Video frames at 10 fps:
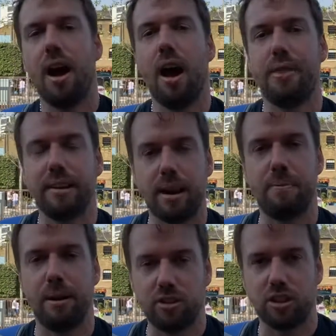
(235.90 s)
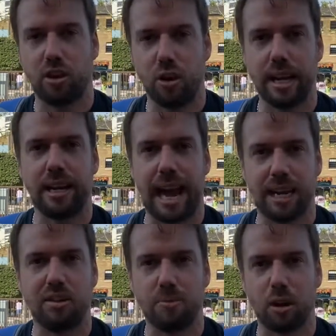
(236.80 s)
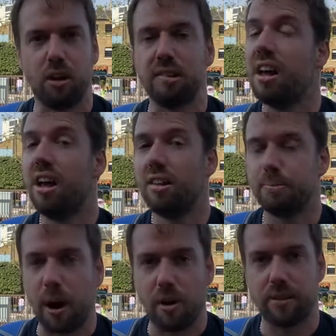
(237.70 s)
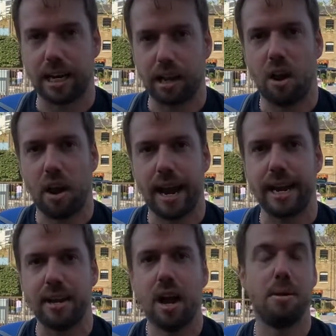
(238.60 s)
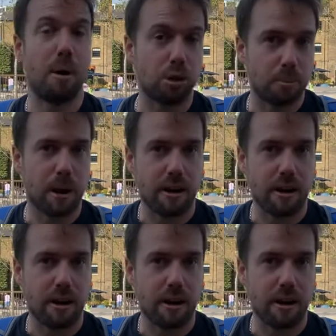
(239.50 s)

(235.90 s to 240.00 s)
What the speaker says: things like Burgess and Hoyt, land use models, spiral of decline, the multiplier